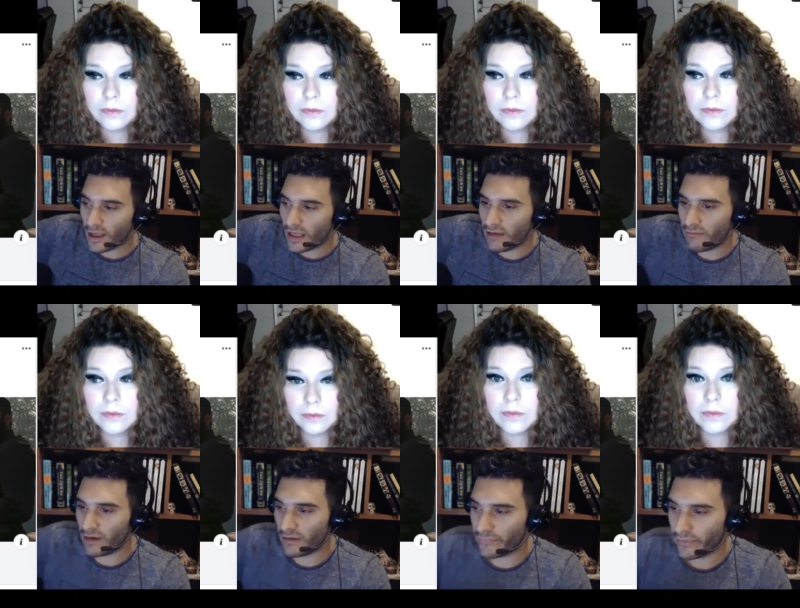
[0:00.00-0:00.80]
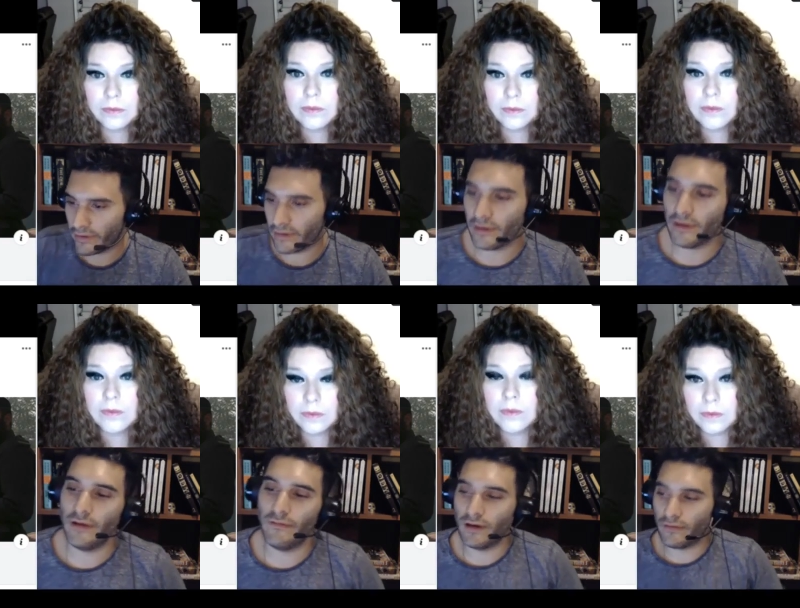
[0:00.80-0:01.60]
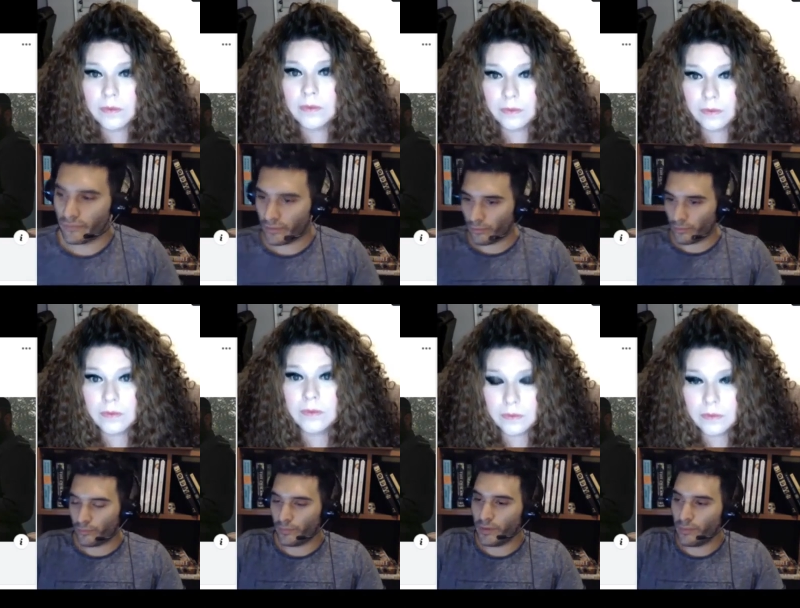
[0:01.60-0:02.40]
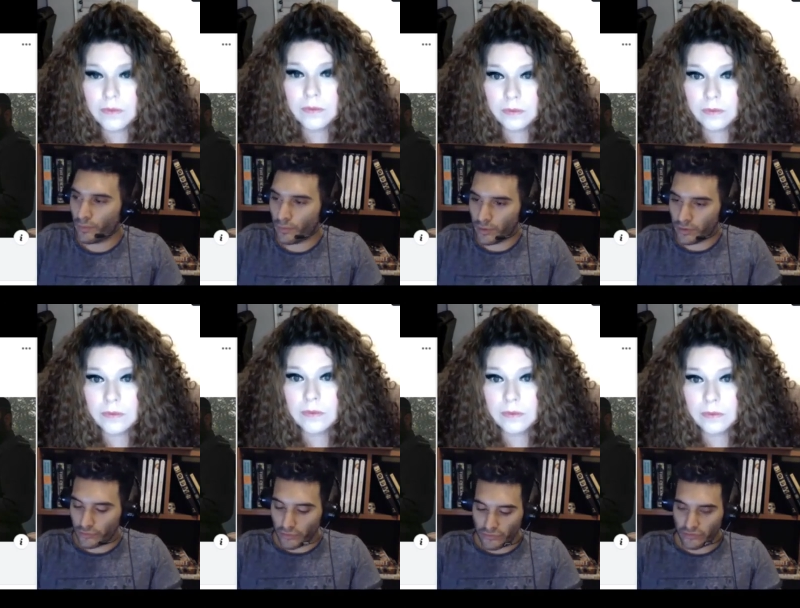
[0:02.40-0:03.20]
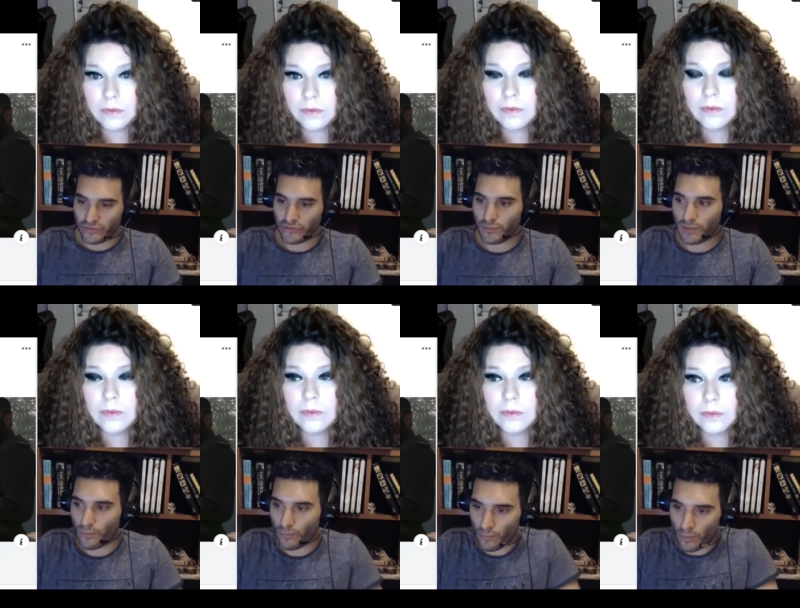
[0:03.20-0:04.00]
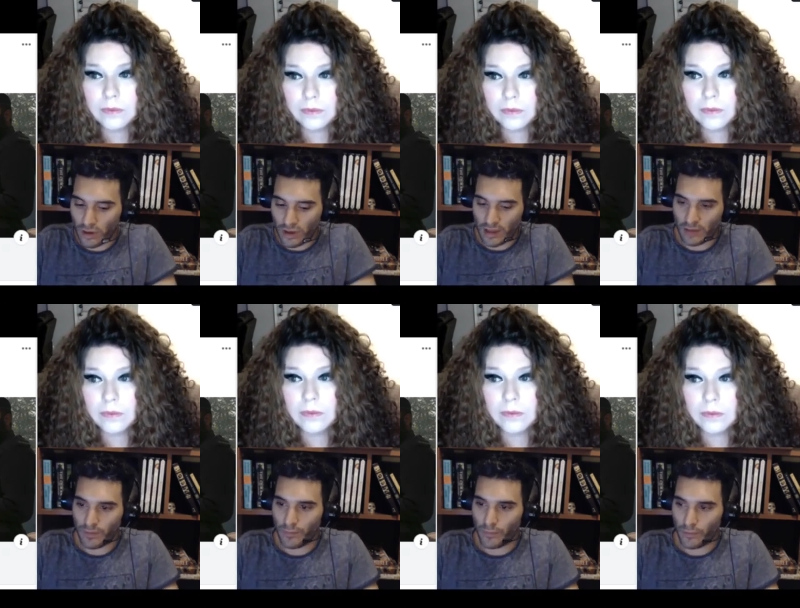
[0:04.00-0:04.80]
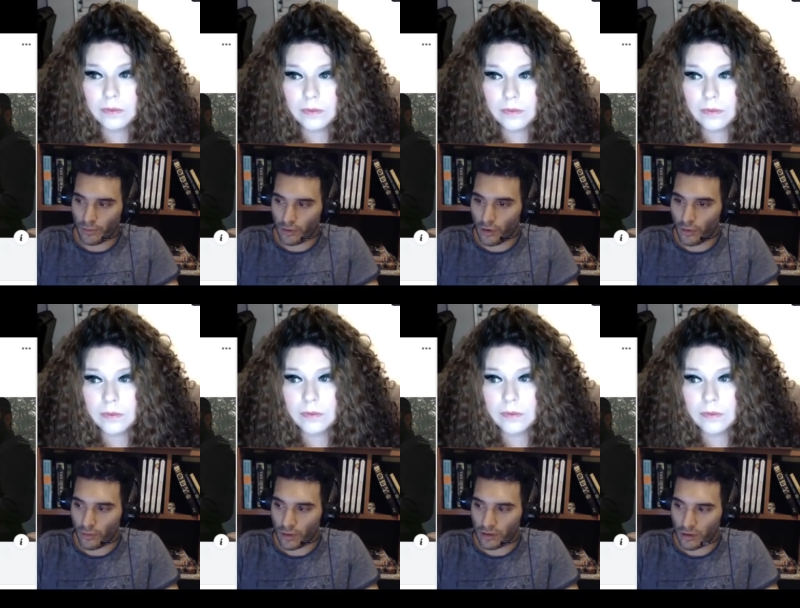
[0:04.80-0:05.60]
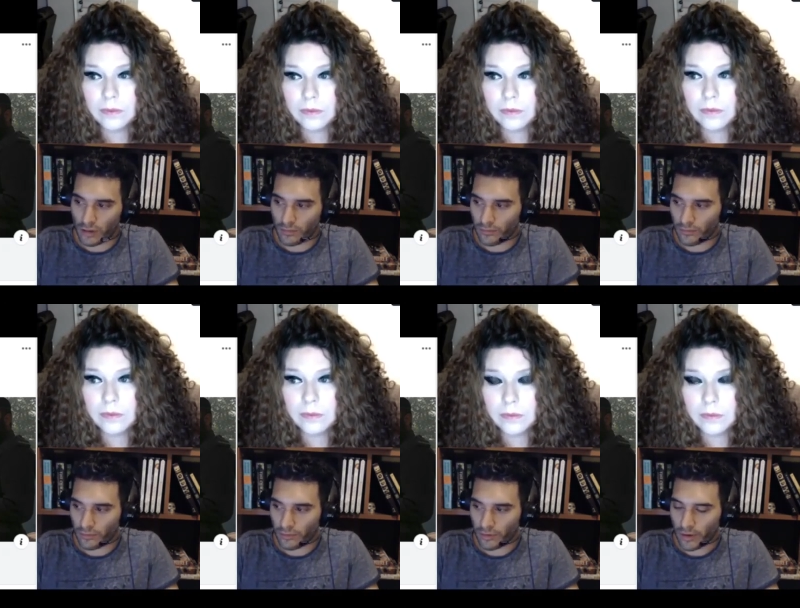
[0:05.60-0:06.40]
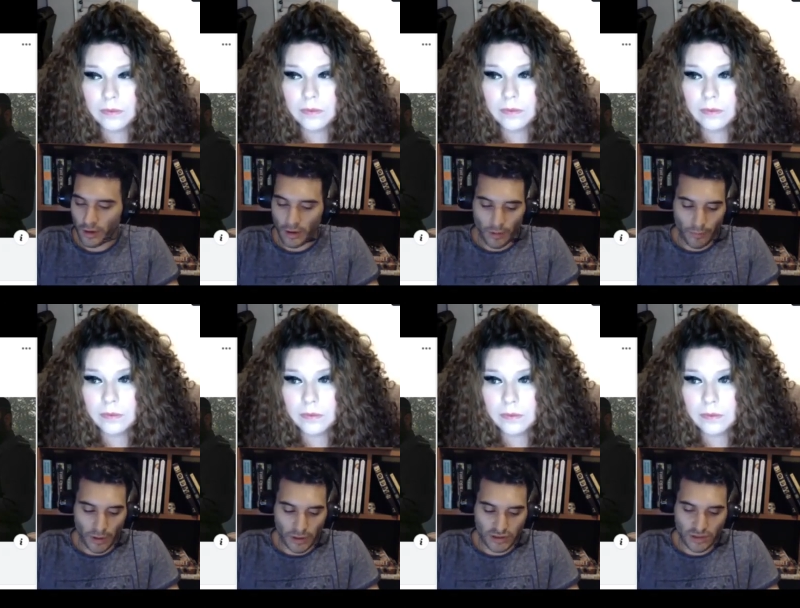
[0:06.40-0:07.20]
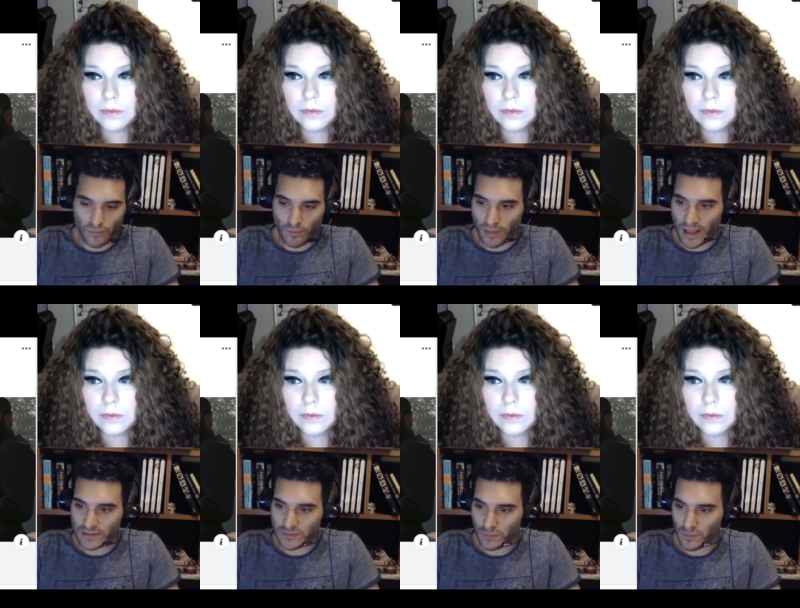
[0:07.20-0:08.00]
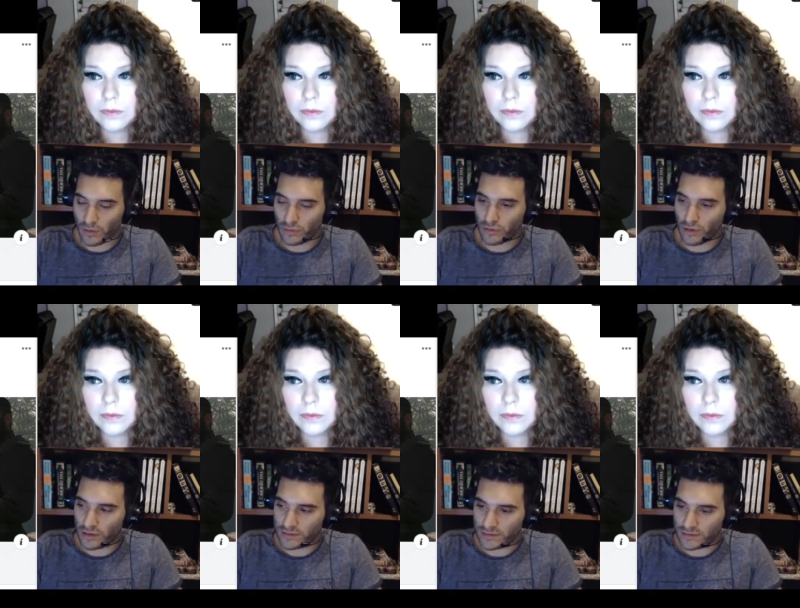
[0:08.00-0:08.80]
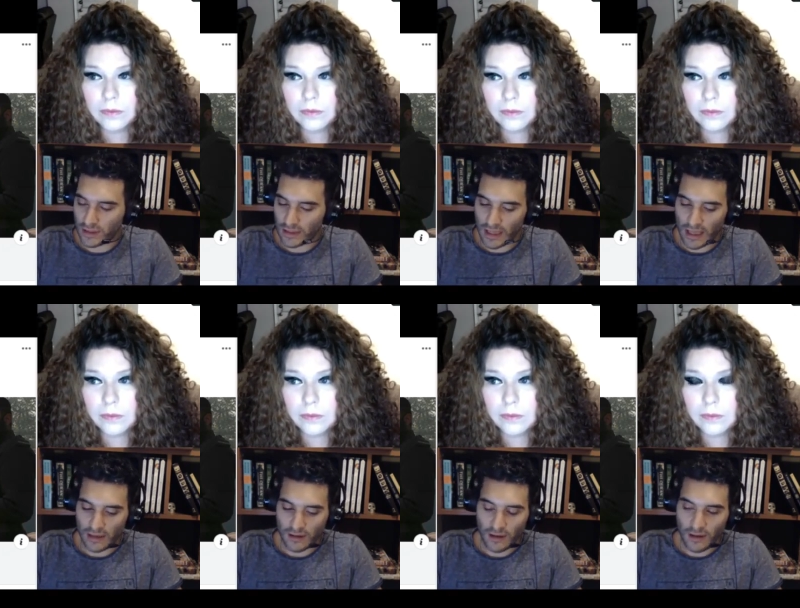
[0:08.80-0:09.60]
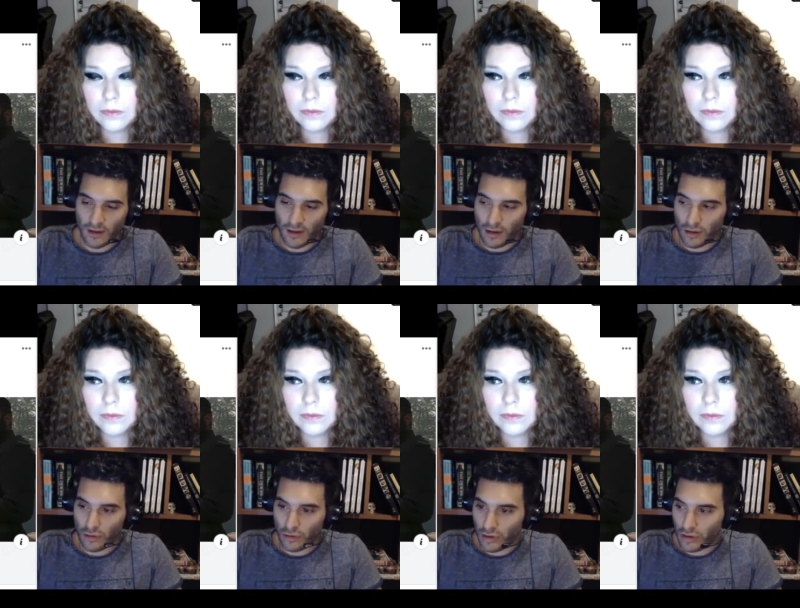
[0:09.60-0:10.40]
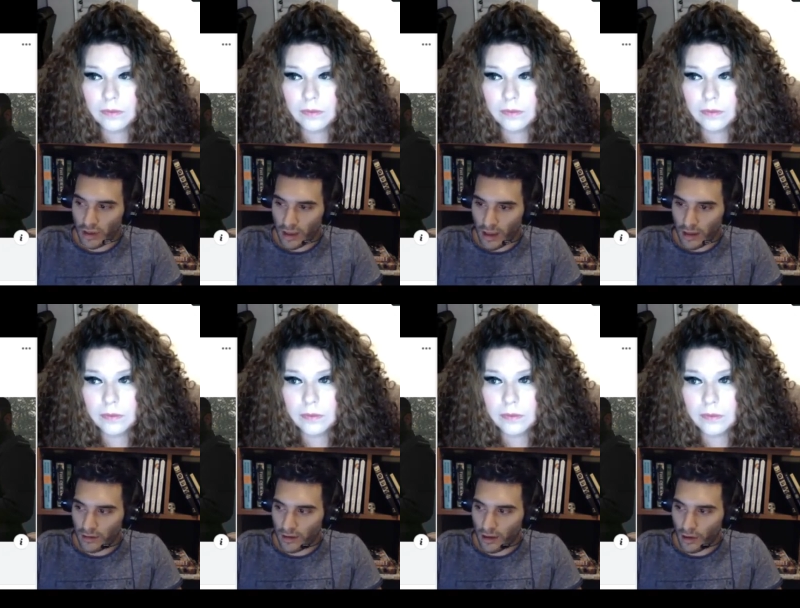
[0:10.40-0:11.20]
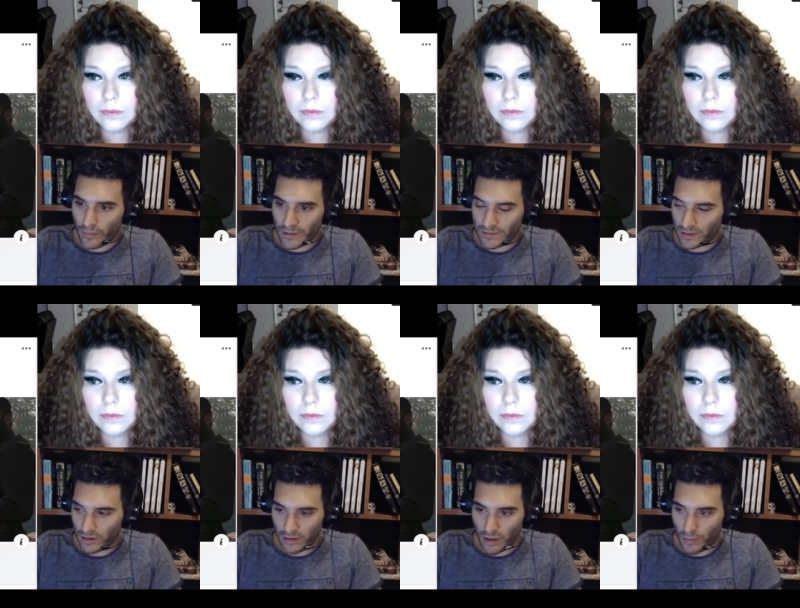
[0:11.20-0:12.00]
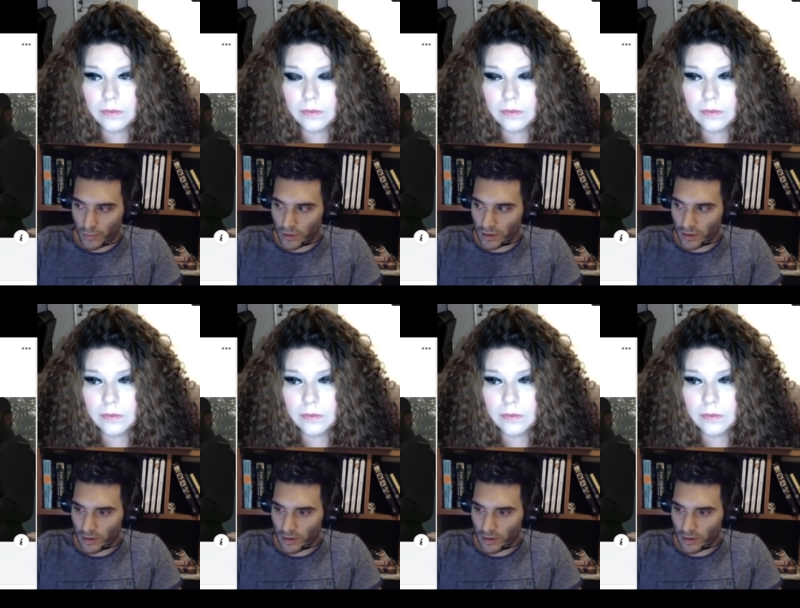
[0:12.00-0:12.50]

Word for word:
Speaker 1: even if the even if there was people in the justice system that want to let people go and not punish them for blasphemy or nonsense like that, they they are basic they are putting their